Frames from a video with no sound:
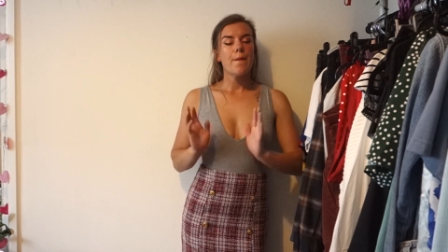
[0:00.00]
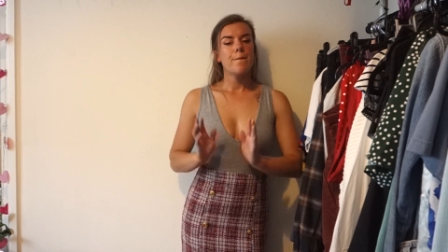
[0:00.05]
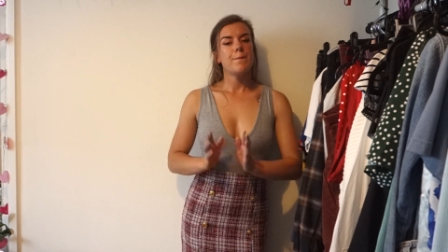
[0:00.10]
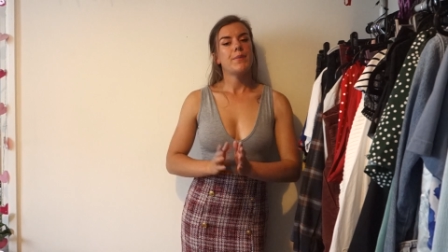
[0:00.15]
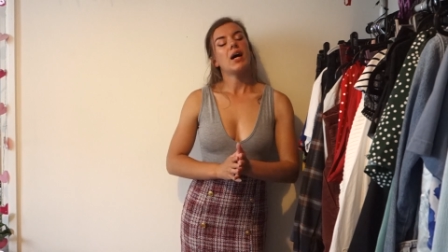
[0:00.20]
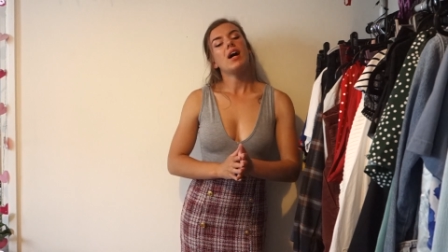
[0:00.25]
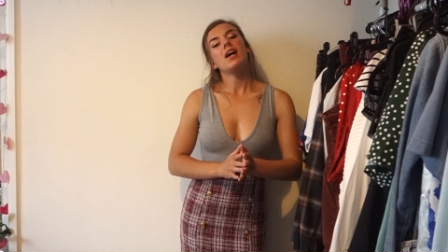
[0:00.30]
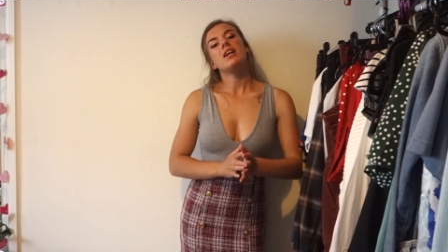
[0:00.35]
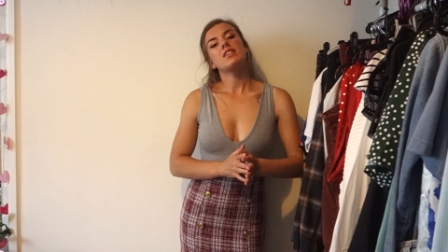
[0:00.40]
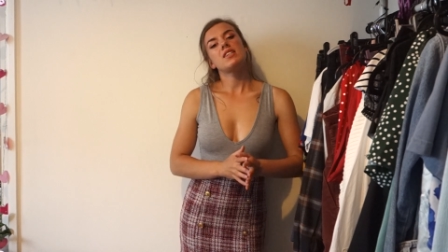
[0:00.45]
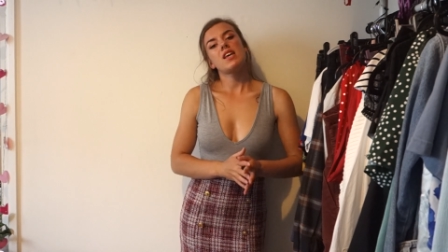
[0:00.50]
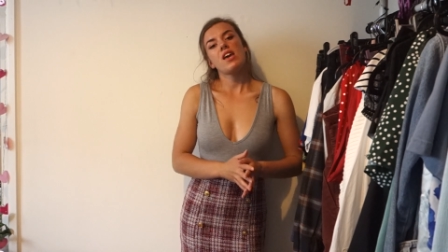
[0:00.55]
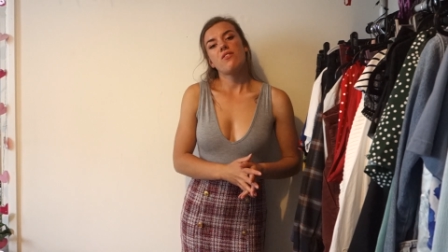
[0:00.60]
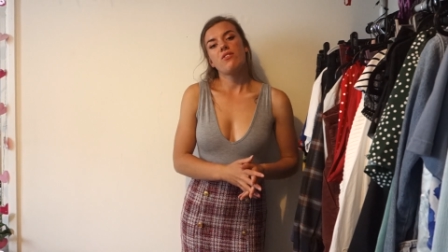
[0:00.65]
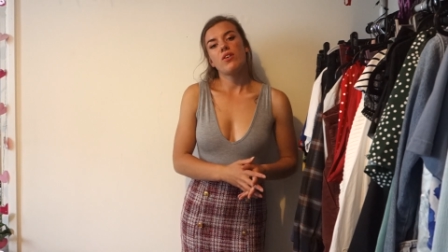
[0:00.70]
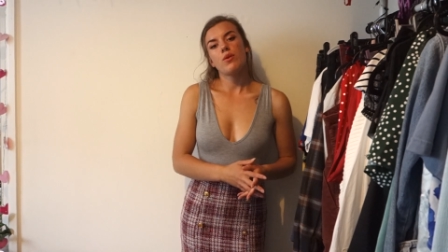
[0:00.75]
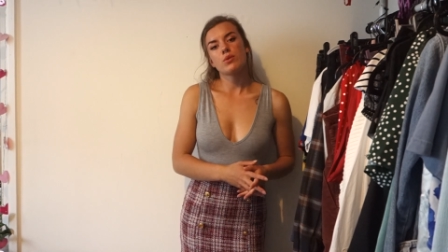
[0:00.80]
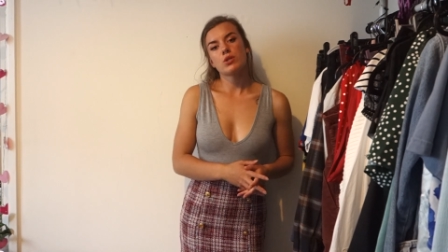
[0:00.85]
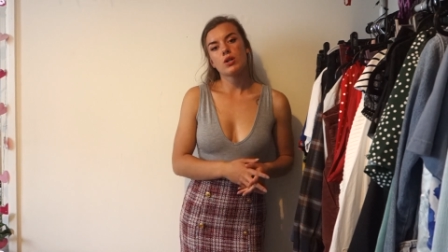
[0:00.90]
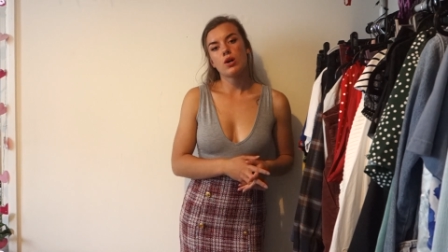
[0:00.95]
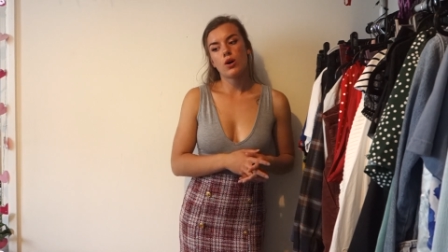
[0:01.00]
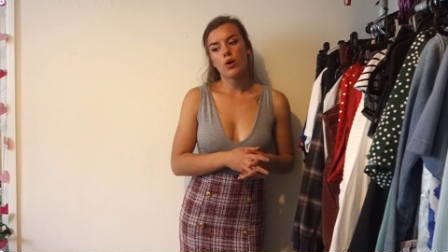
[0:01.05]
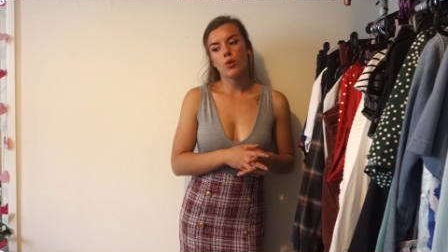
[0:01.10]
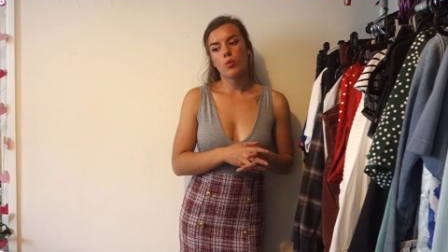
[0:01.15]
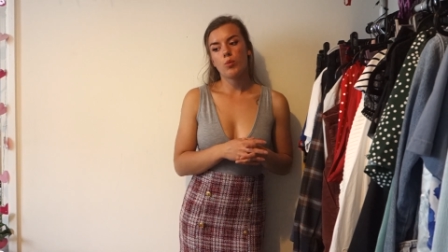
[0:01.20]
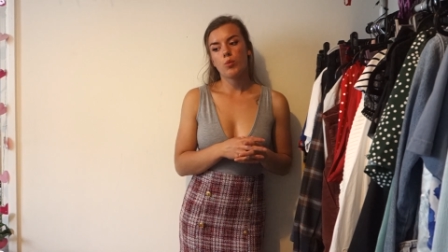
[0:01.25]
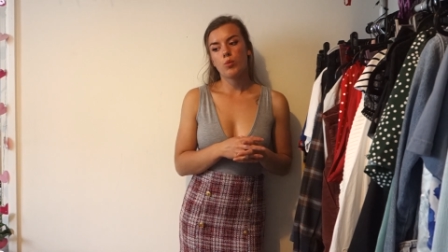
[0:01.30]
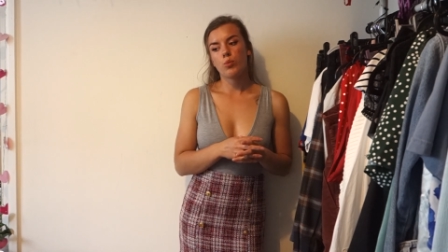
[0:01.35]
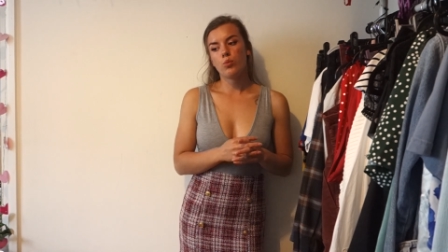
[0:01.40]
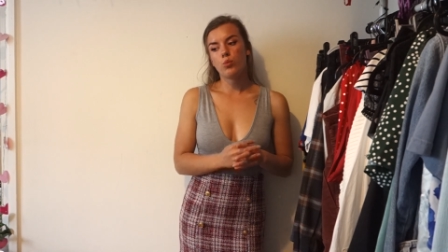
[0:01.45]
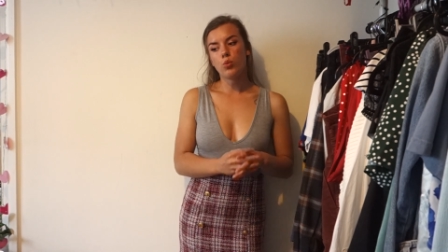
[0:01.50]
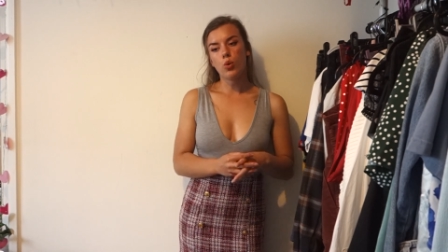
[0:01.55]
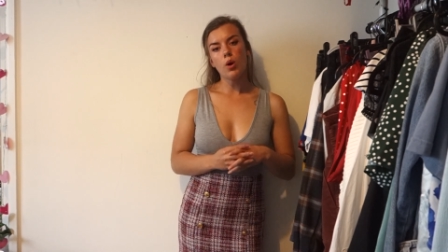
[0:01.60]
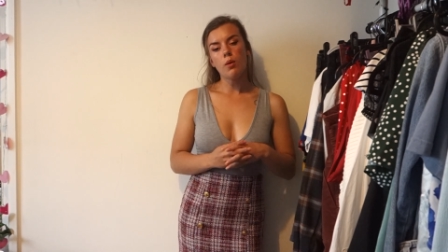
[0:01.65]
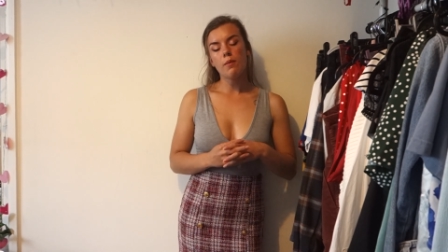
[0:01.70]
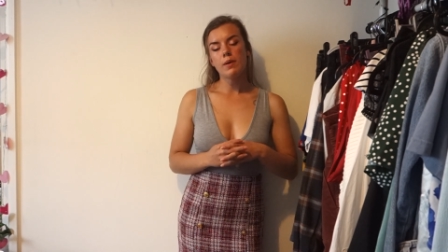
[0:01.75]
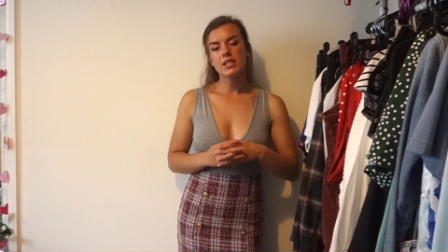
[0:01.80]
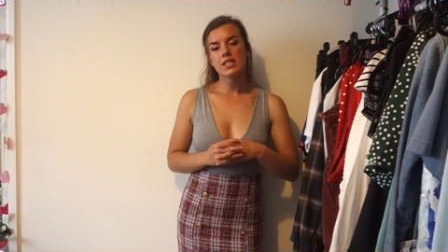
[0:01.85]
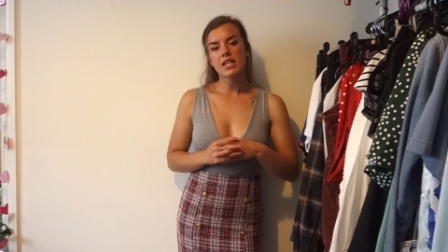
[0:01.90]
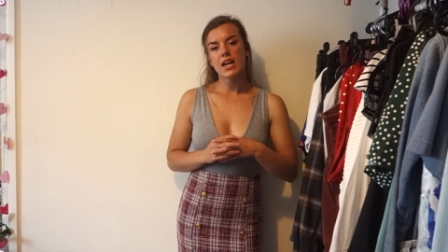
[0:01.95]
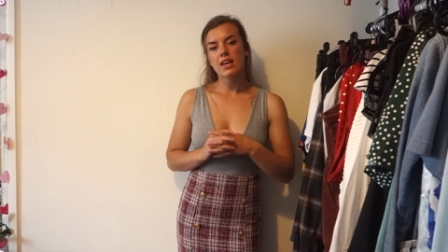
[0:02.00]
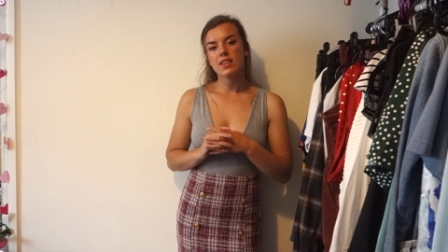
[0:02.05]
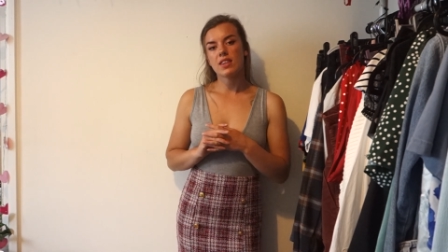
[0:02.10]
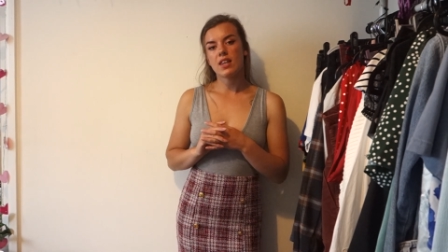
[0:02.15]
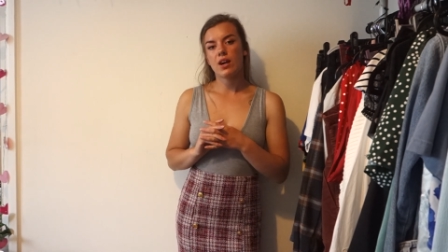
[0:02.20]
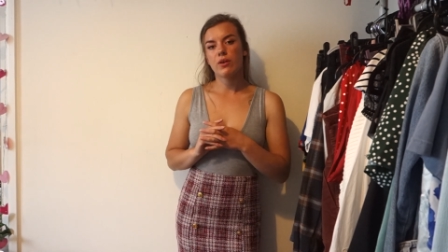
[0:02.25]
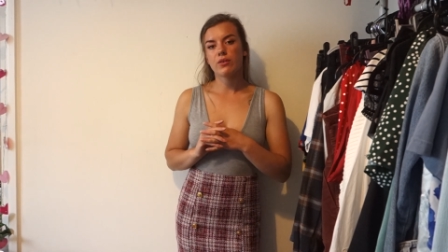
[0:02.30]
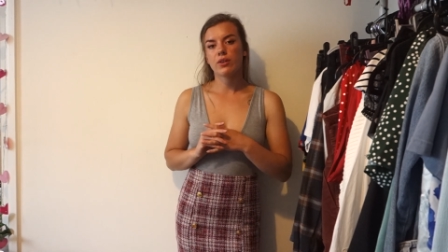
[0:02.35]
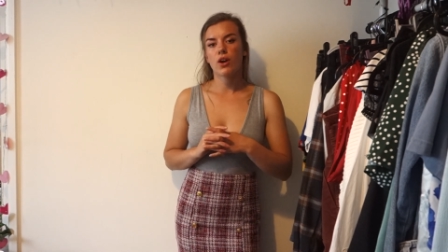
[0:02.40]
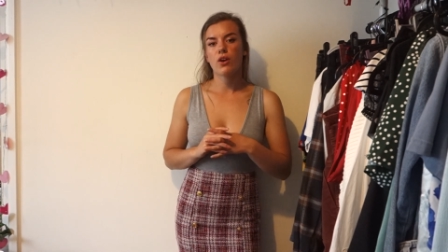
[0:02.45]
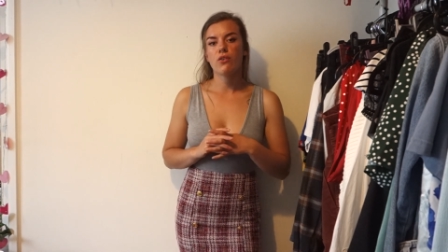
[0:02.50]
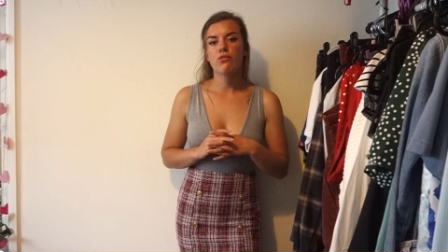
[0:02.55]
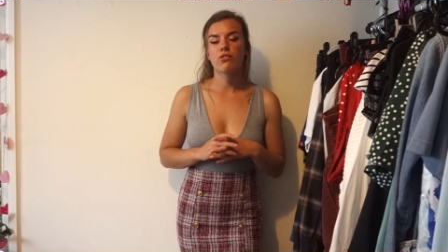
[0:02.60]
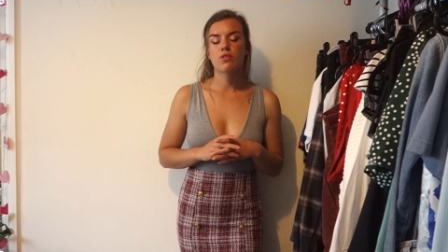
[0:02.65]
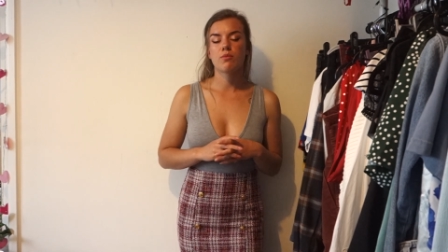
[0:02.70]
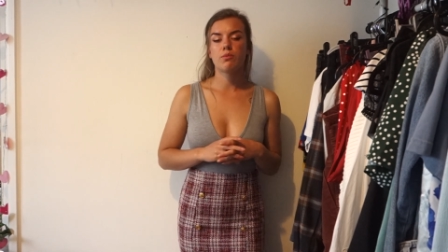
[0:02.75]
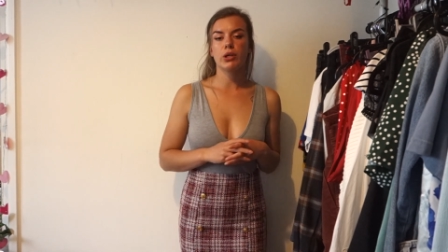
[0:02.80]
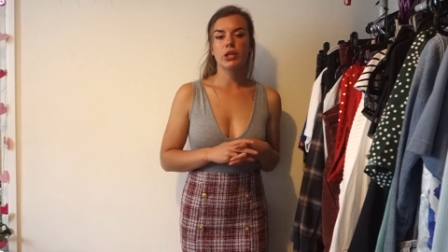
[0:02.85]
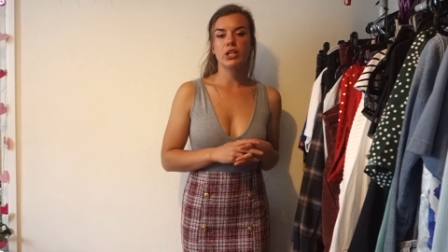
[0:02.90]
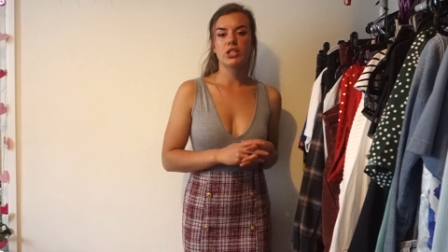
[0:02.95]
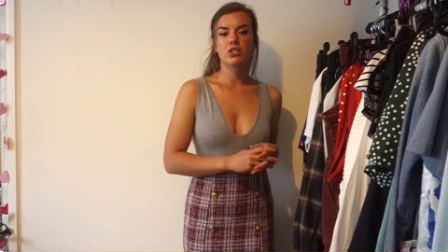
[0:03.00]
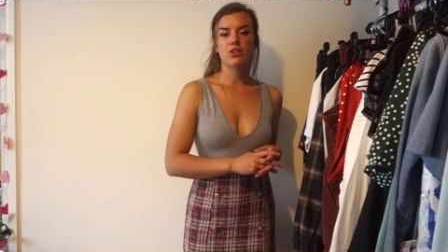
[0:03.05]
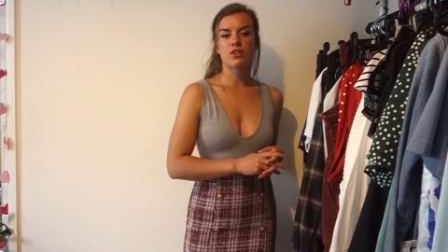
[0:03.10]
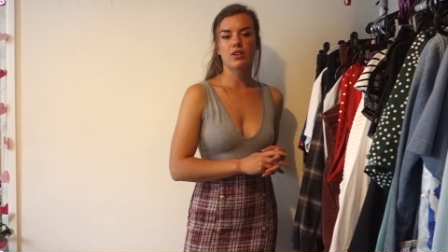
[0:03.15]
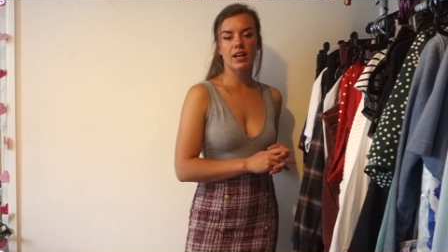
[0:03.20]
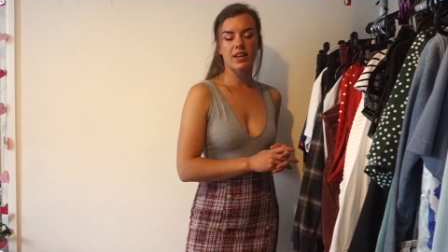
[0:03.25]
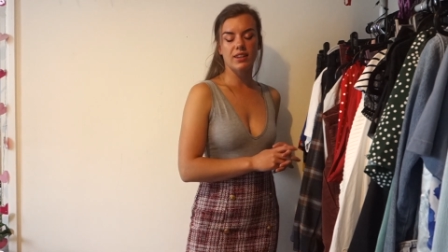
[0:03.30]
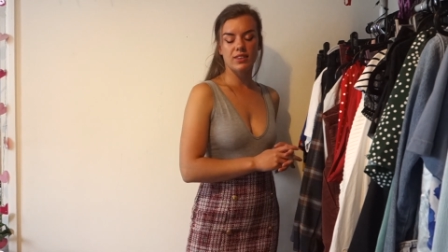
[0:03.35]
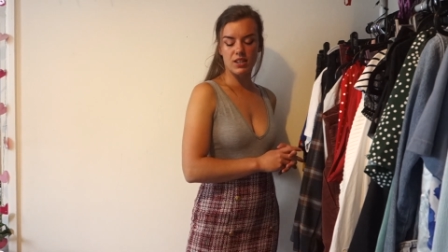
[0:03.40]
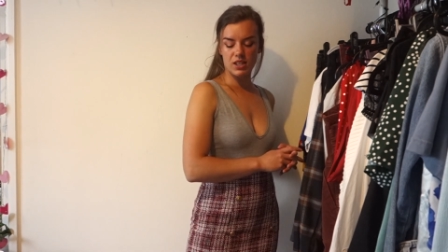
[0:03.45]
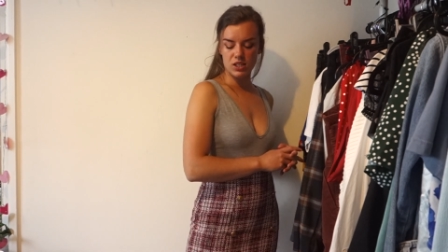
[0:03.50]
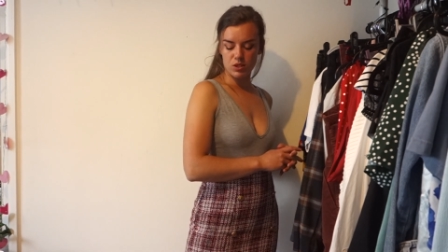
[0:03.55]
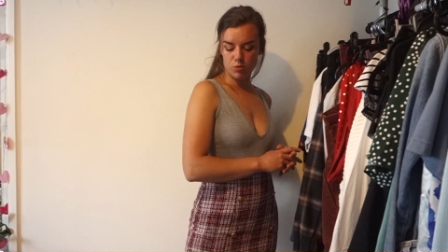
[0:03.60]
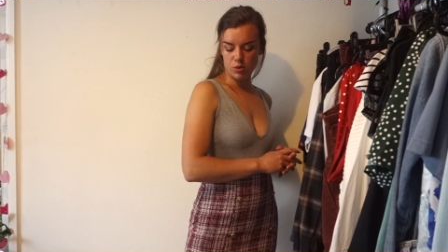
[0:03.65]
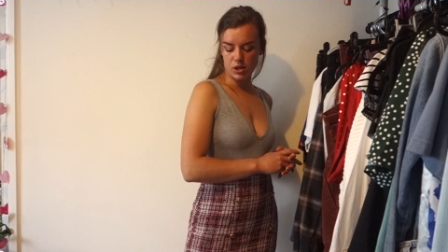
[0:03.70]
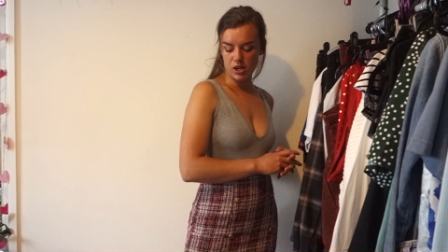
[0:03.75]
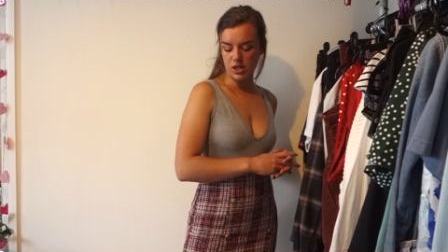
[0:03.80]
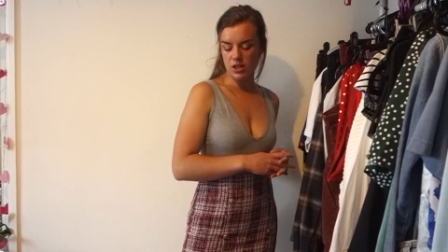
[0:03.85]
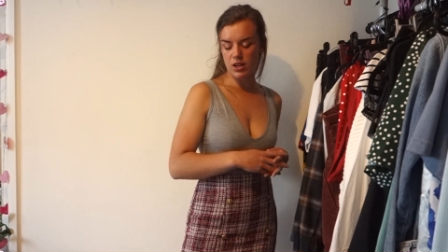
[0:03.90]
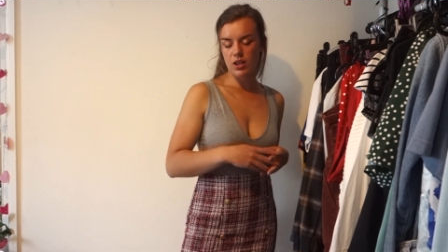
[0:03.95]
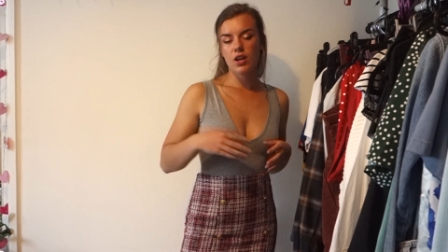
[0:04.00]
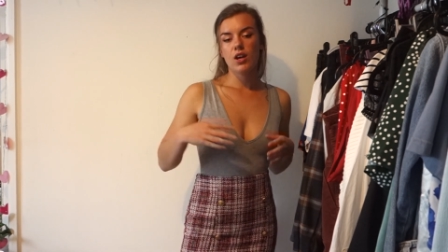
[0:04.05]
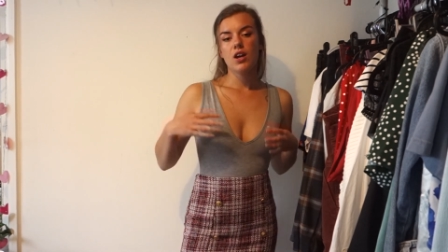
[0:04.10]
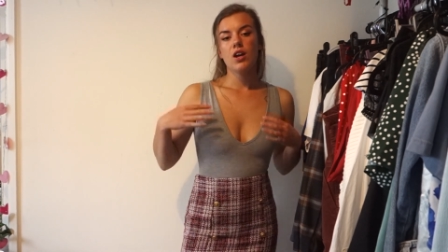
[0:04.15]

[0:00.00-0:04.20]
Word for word: but if it was a warmer day then I would go for a bodysuit like this one.